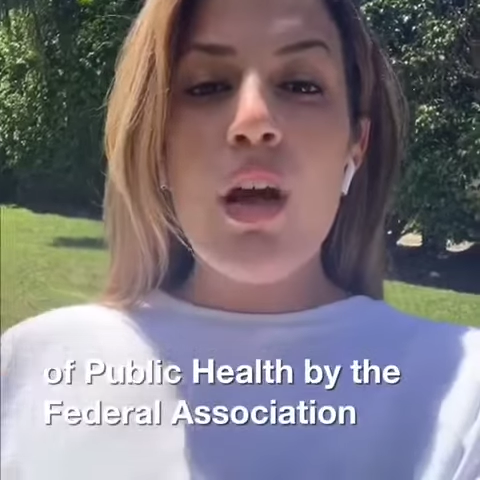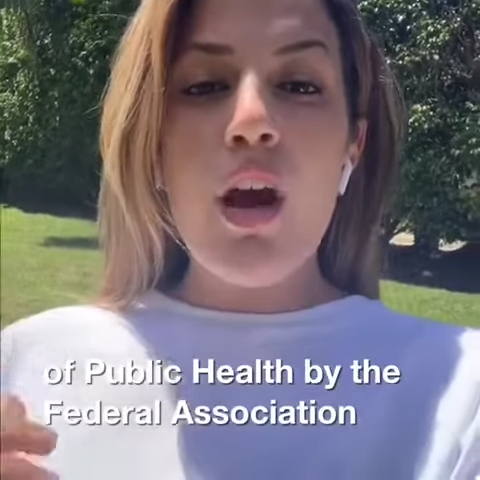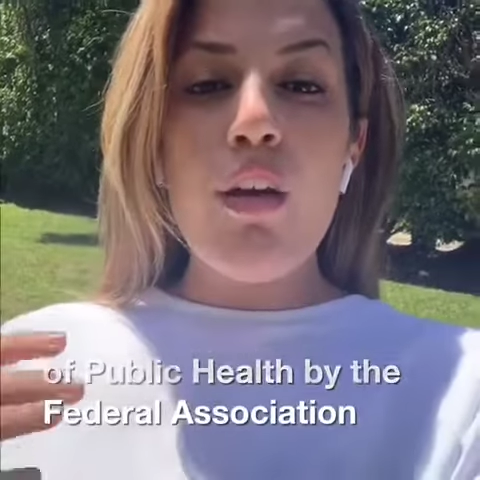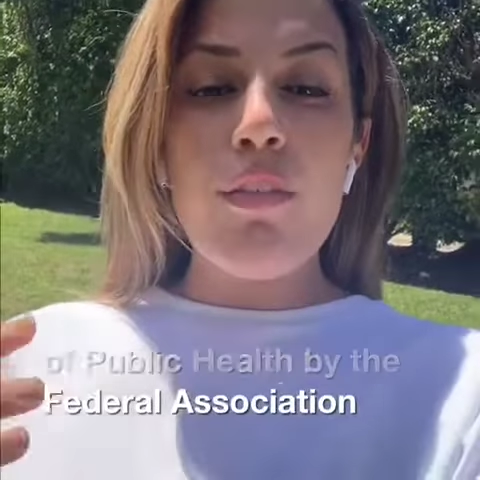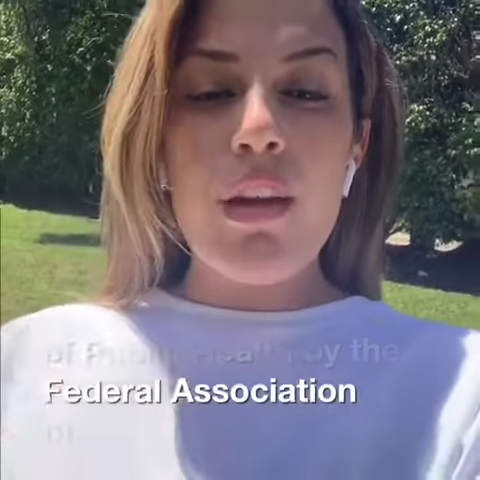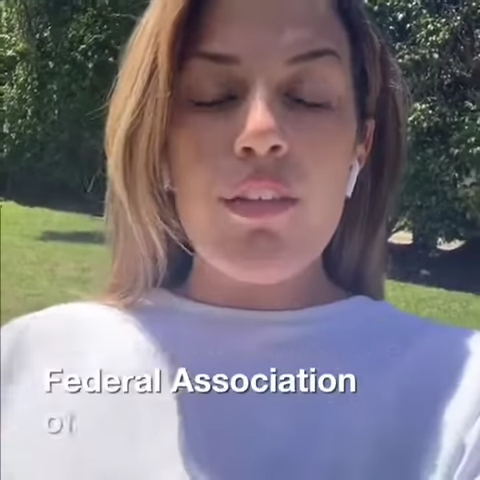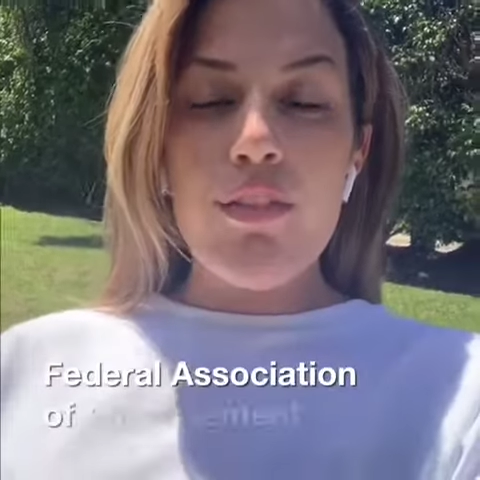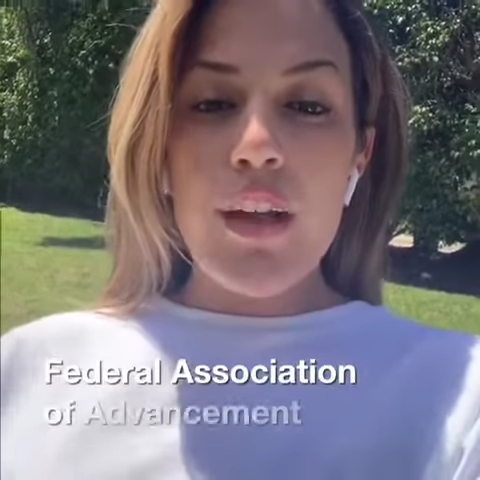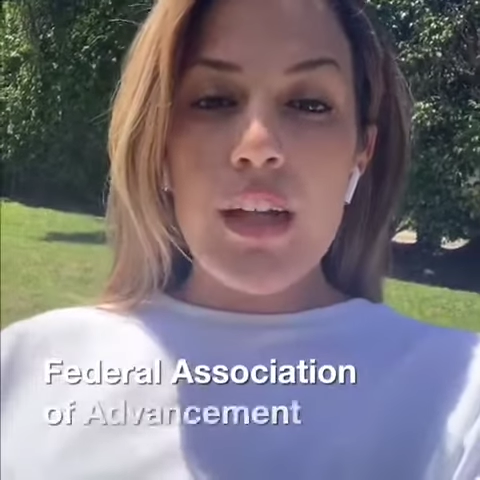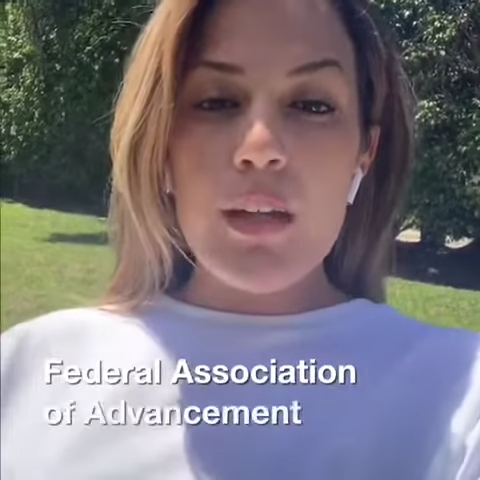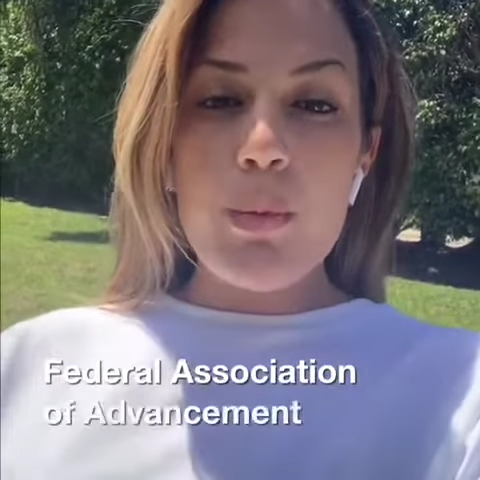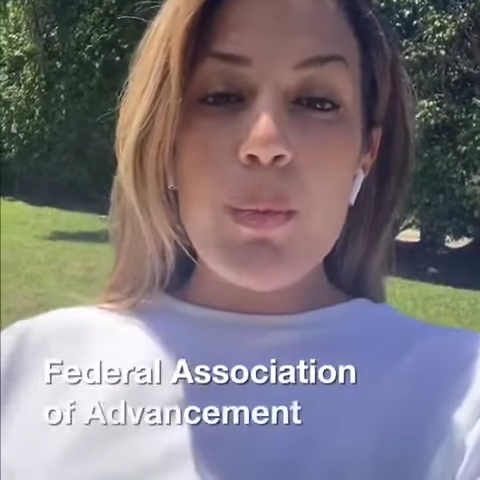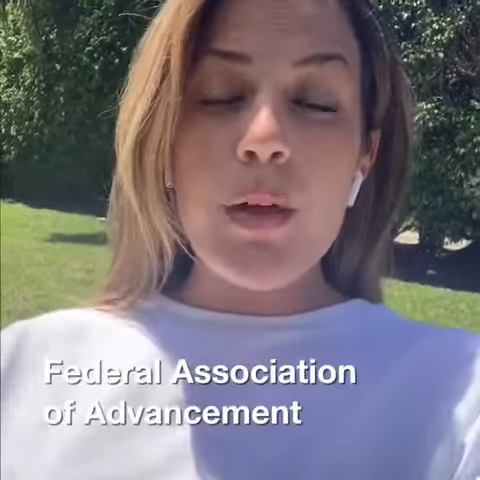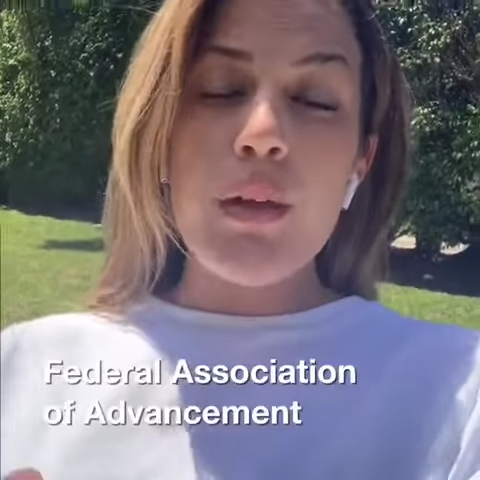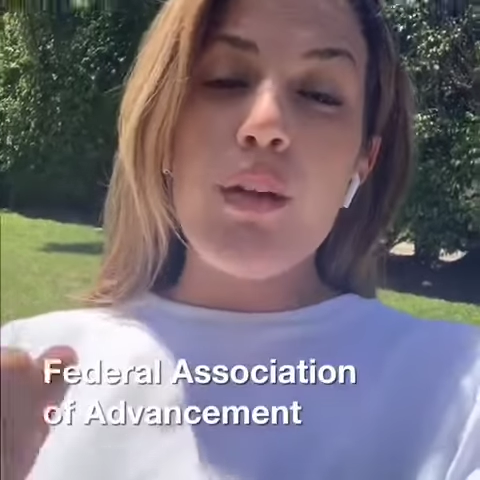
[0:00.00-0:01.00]
of
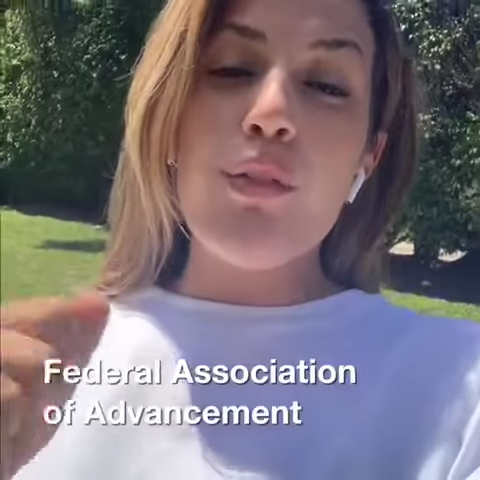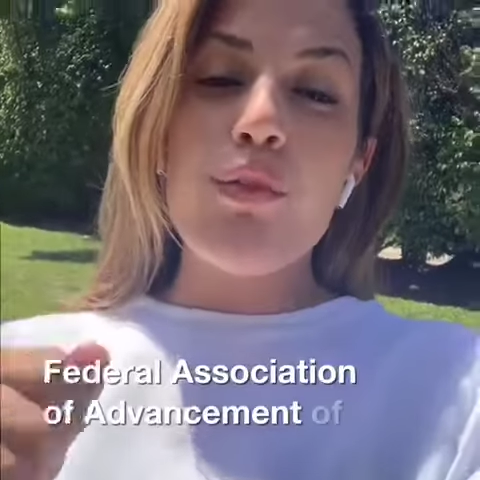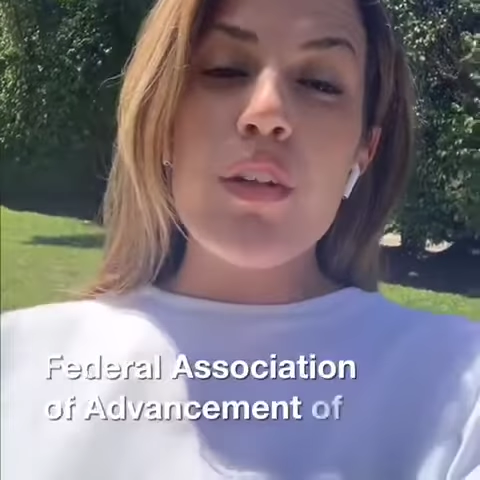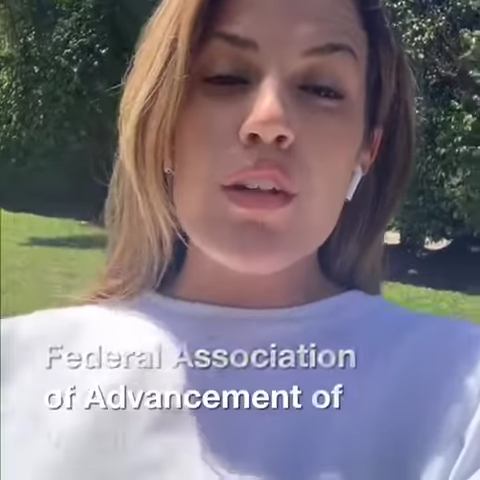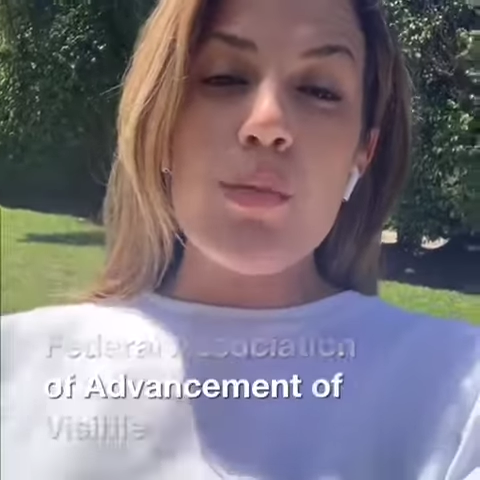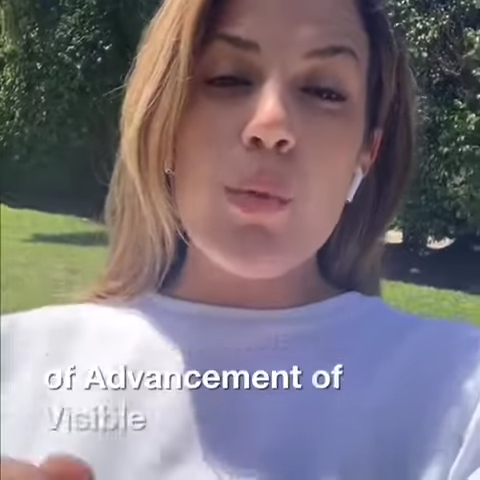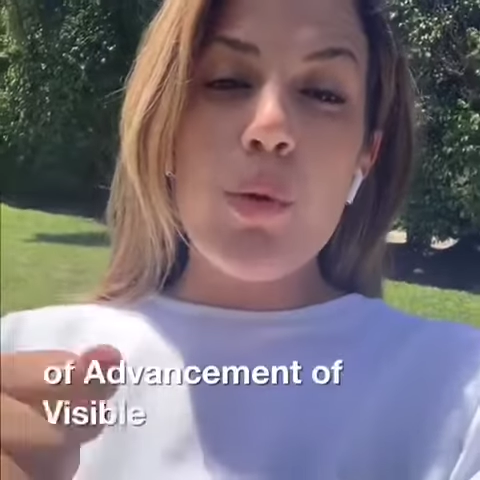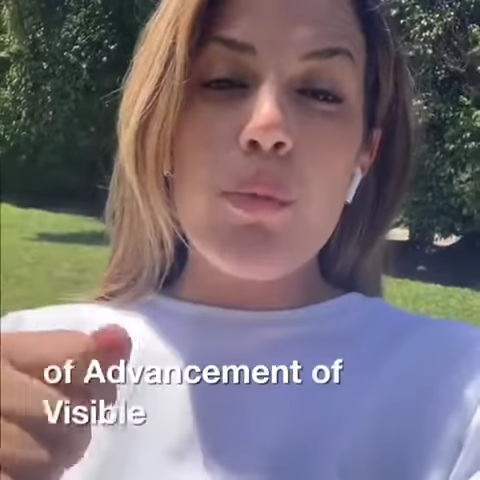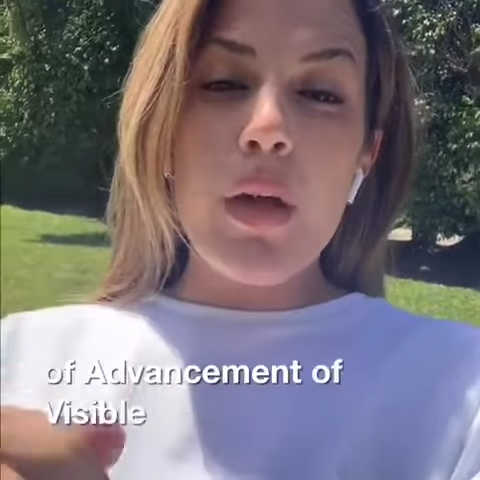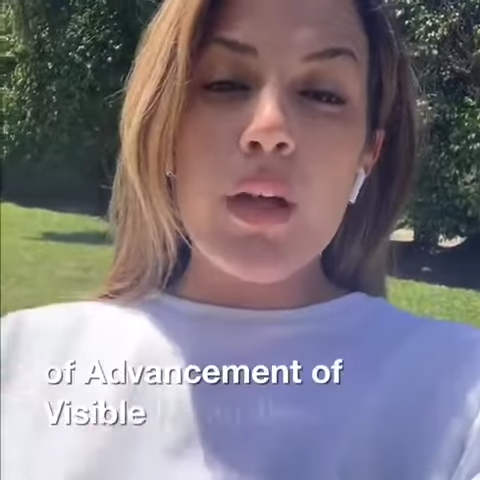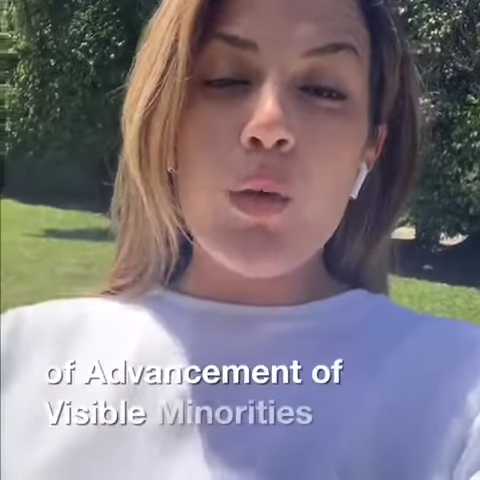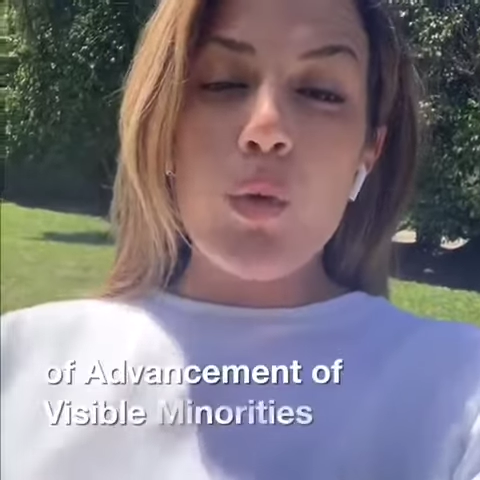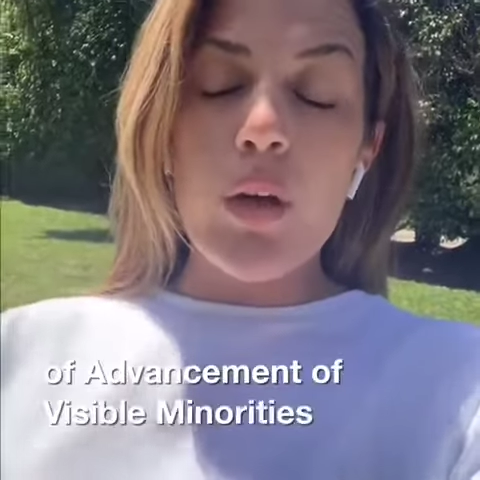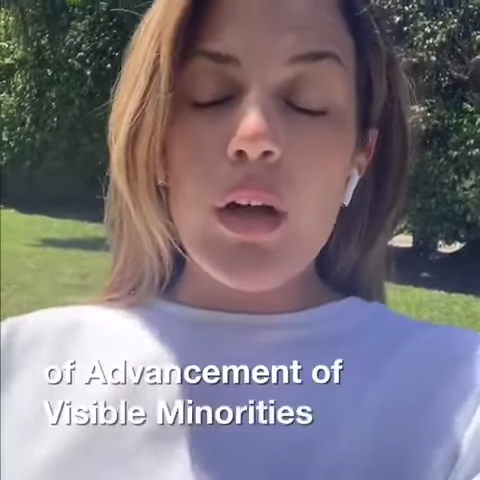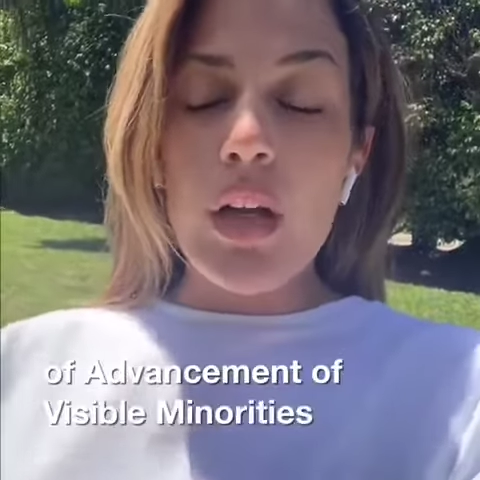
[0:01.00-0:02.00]
Advancement of Visible
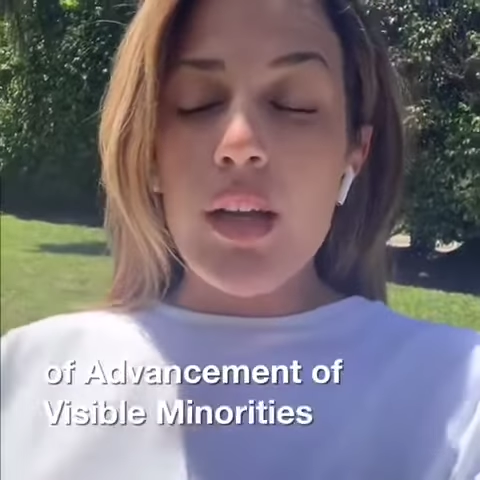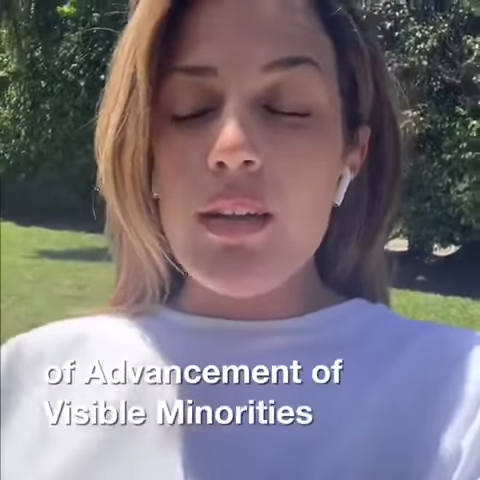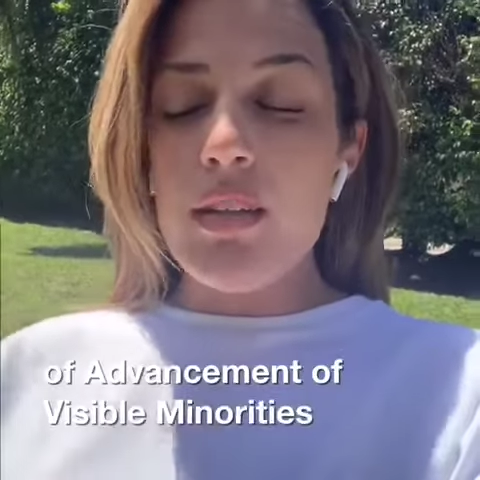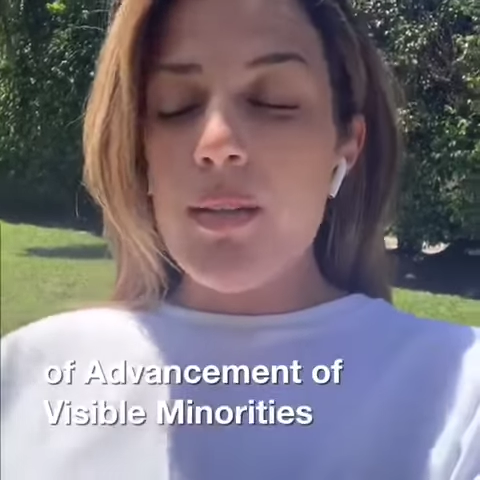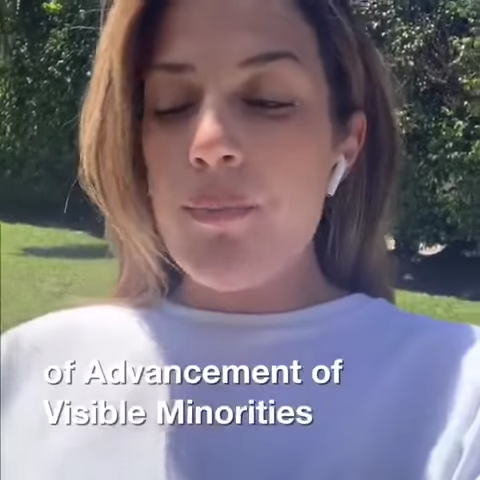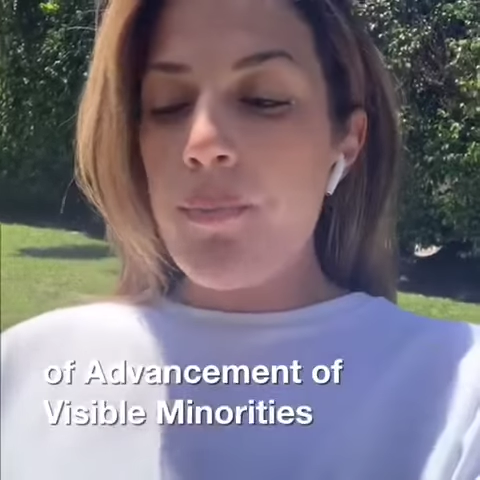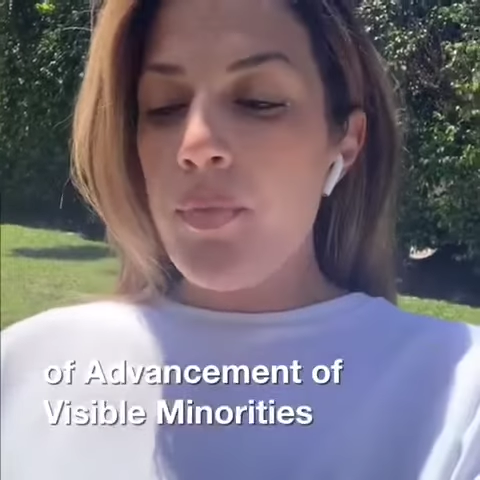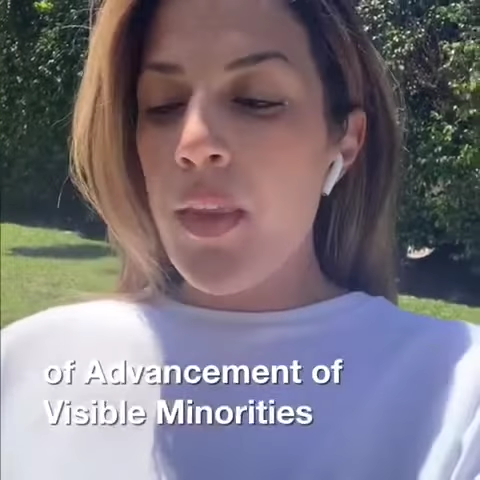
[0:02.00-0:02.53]
Minorities.